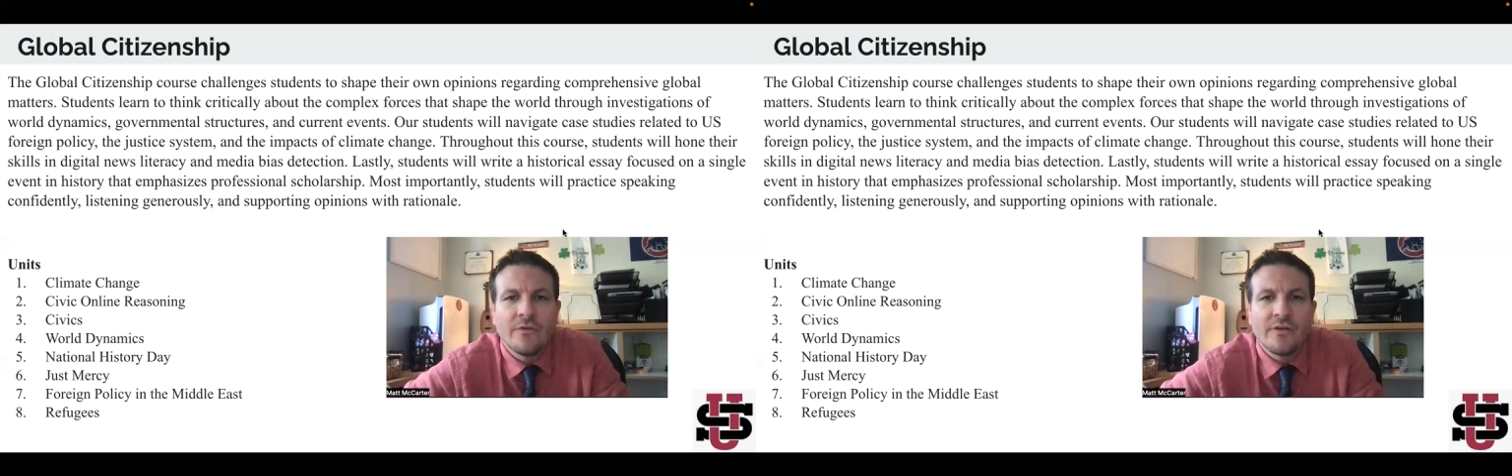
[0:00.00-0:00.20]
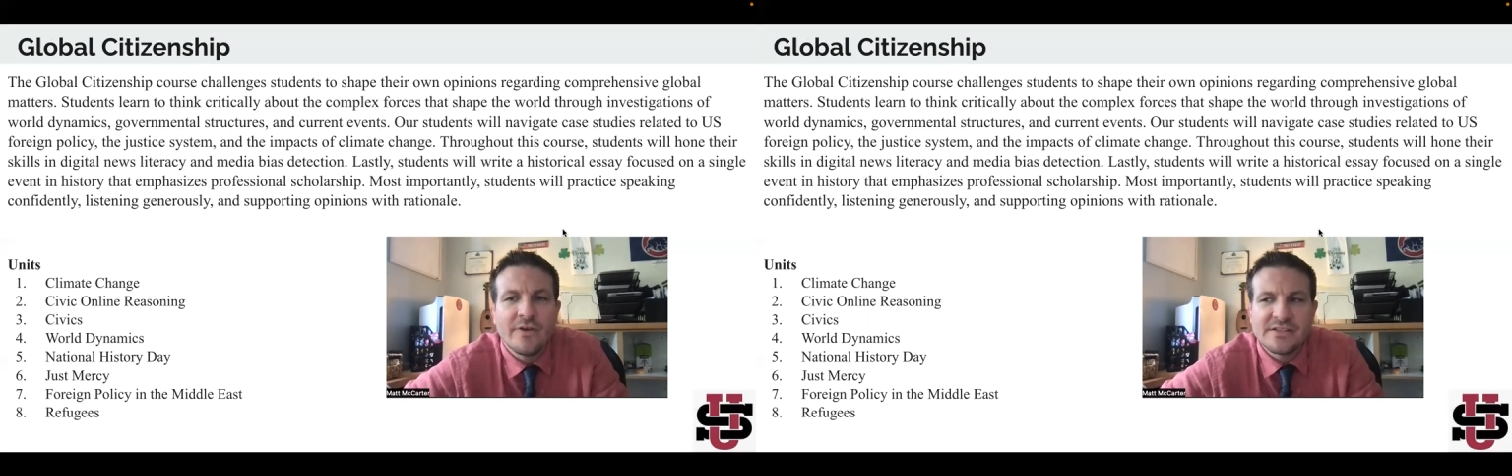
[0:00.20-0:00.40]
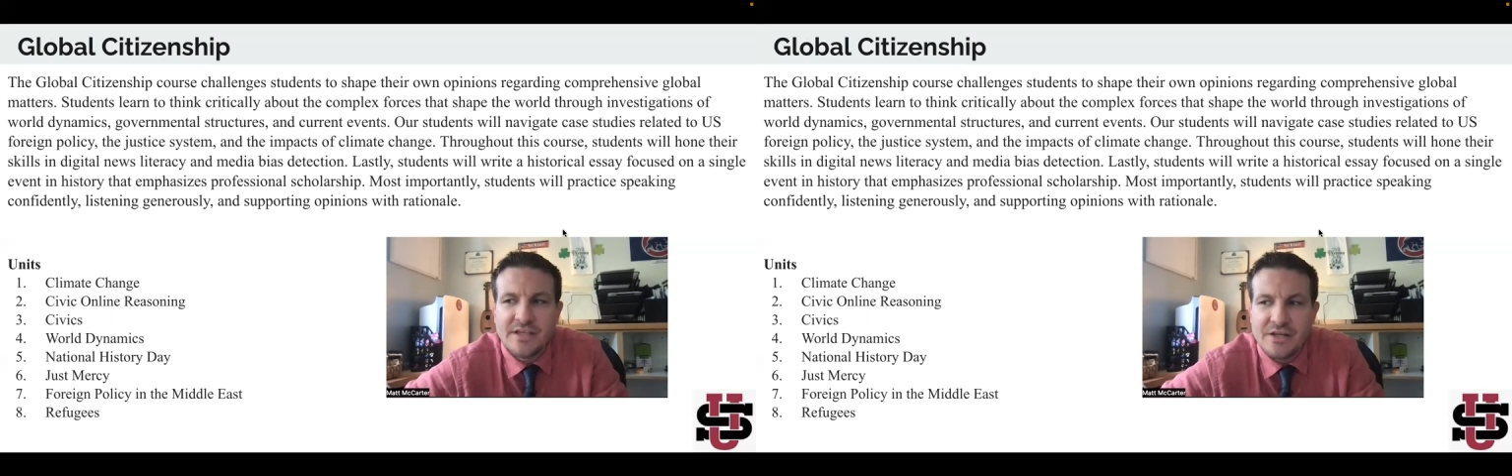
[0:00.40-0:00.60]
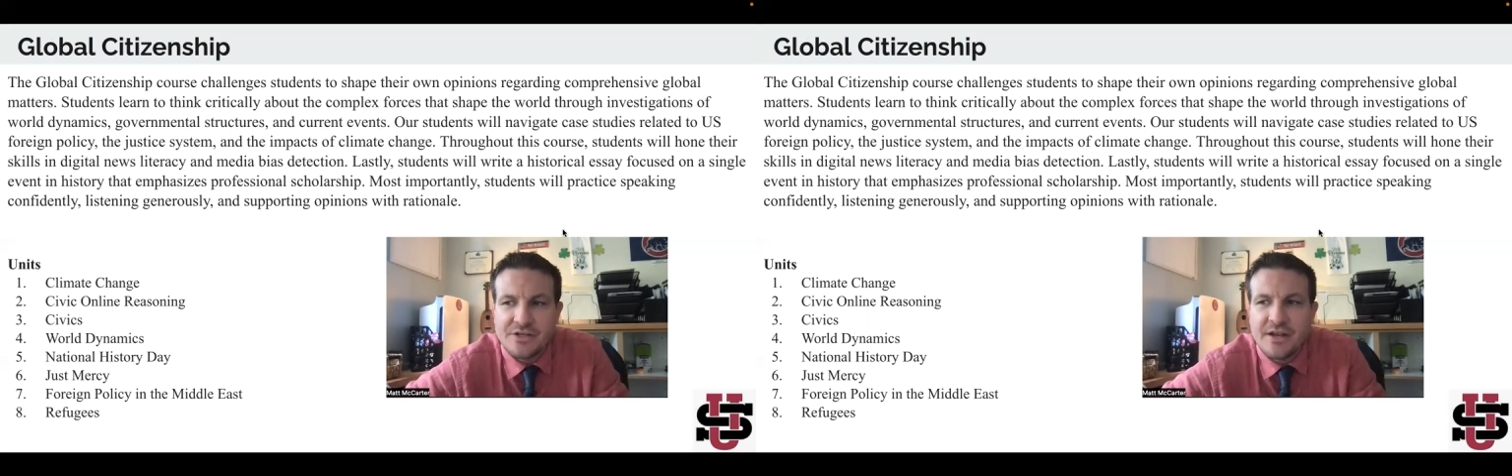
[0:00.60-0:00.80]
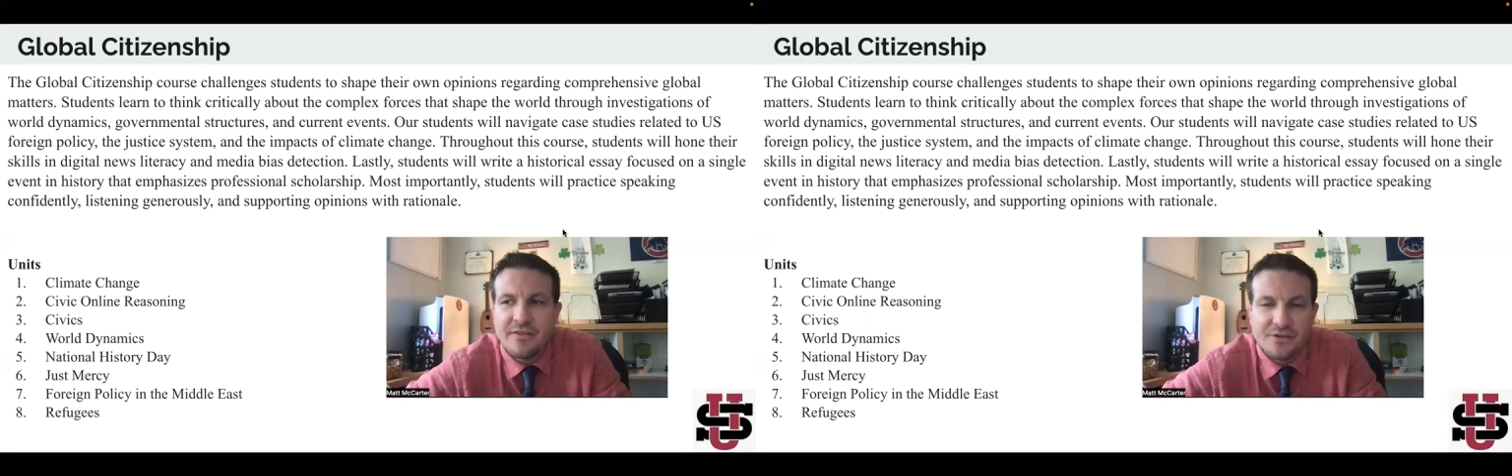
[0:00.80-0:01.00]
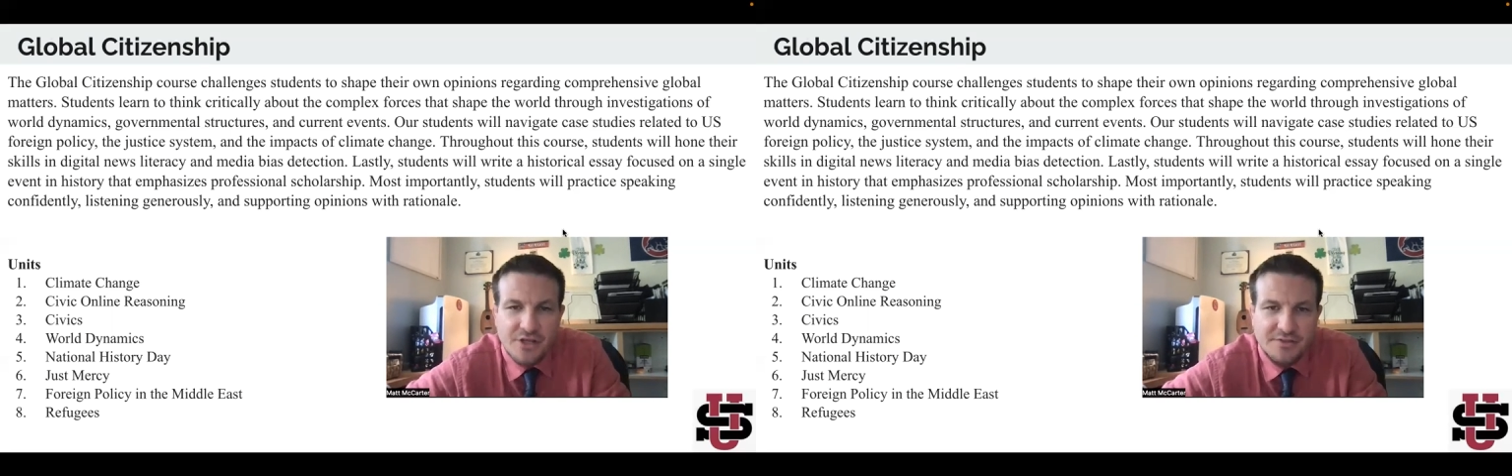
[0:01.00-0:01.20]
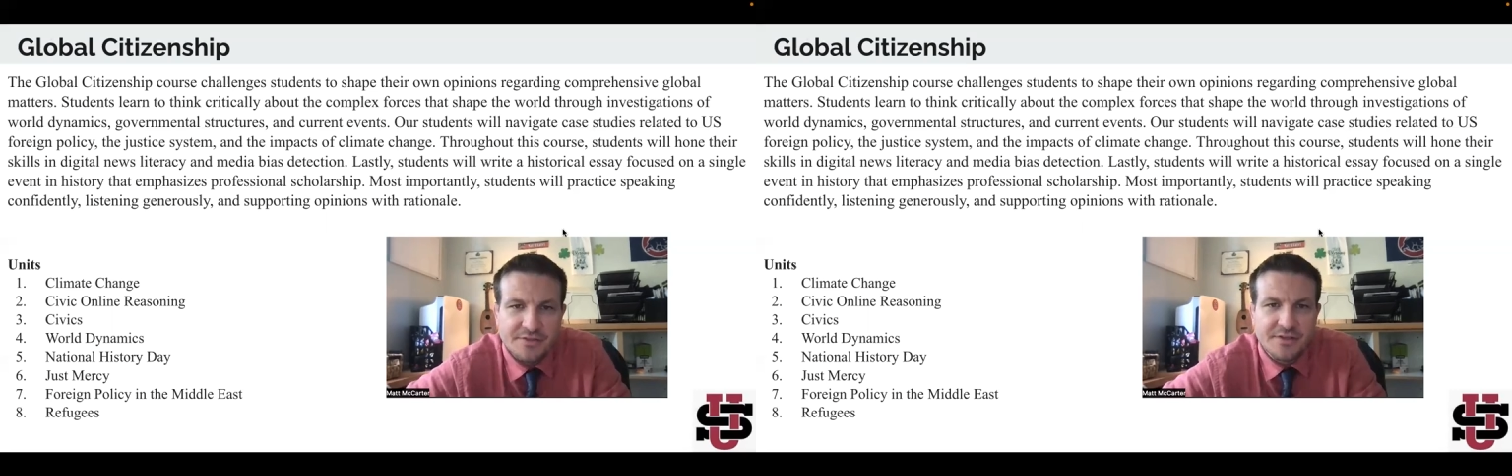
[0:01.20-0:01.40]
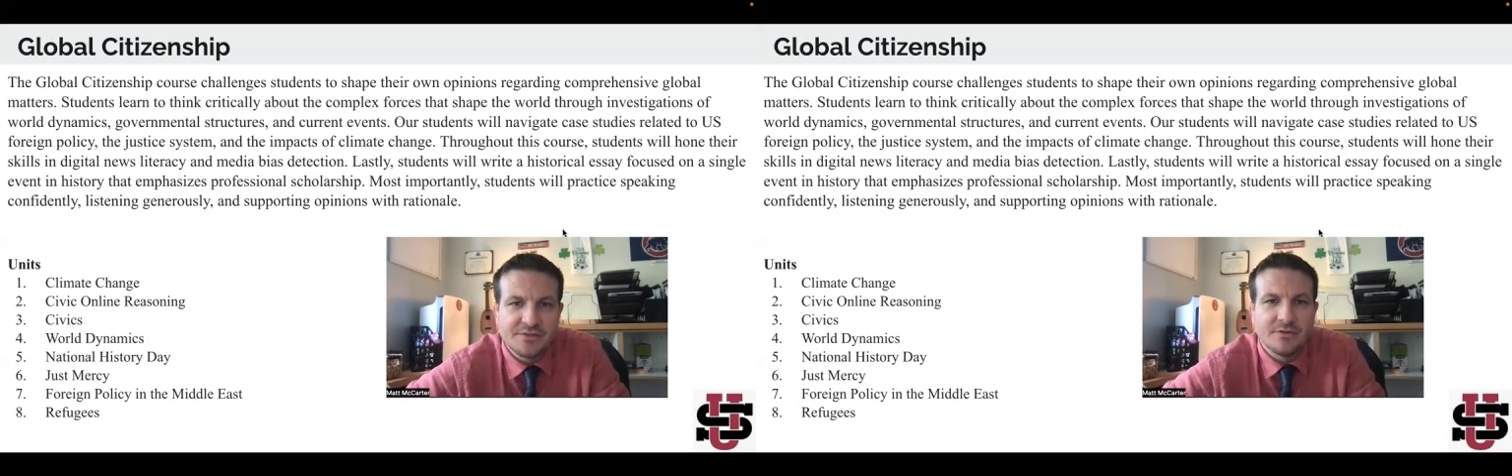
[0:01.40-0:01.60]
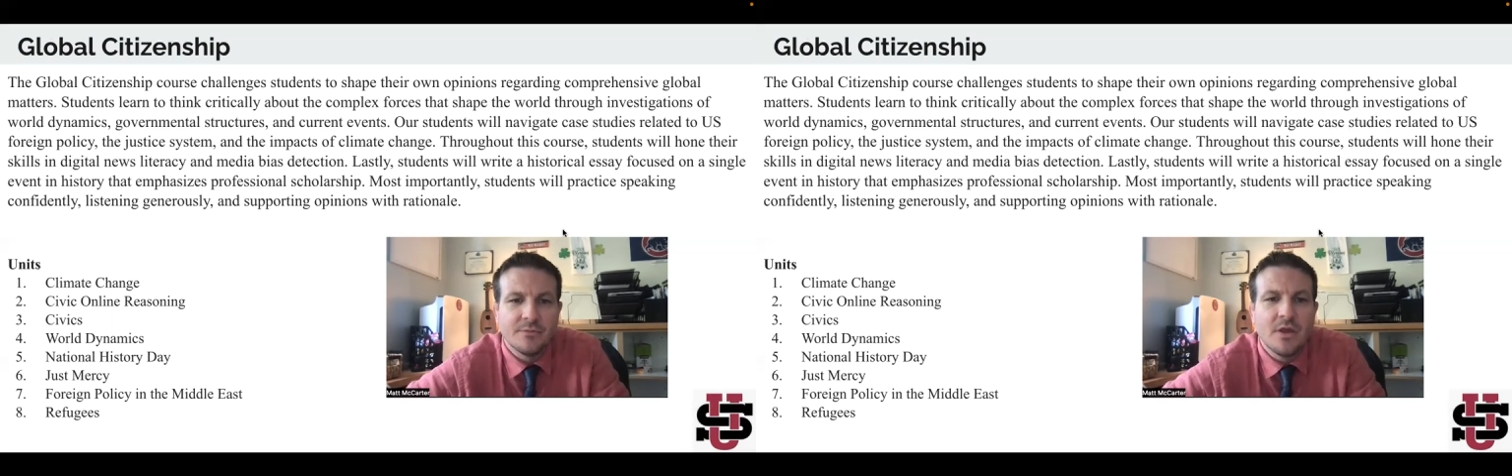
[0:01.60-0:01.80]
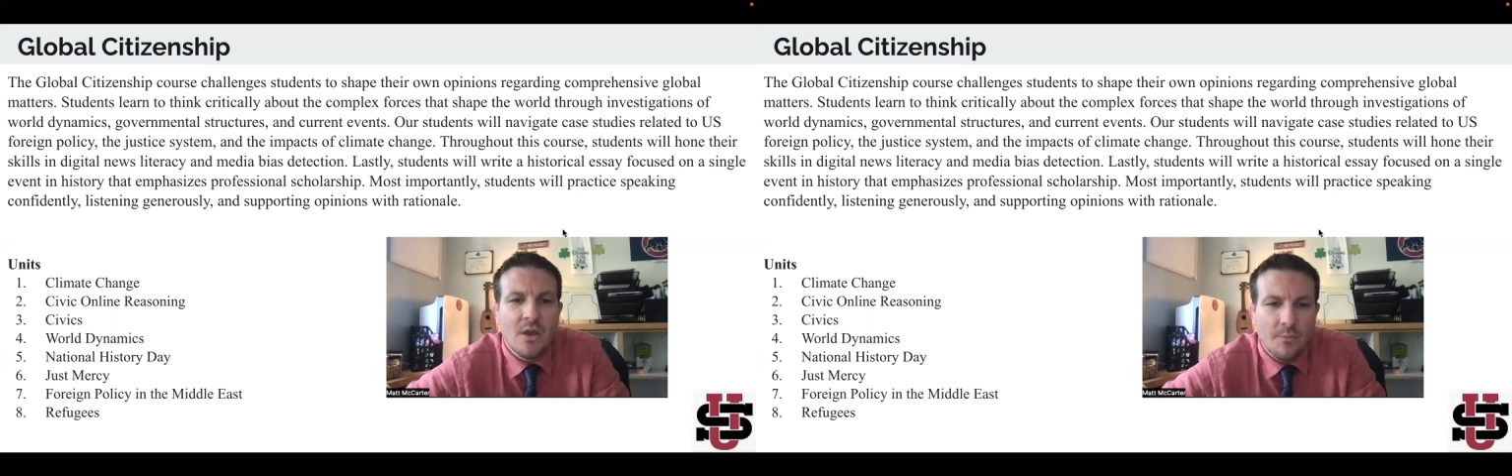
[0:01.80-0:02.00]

an investigation into the justice system,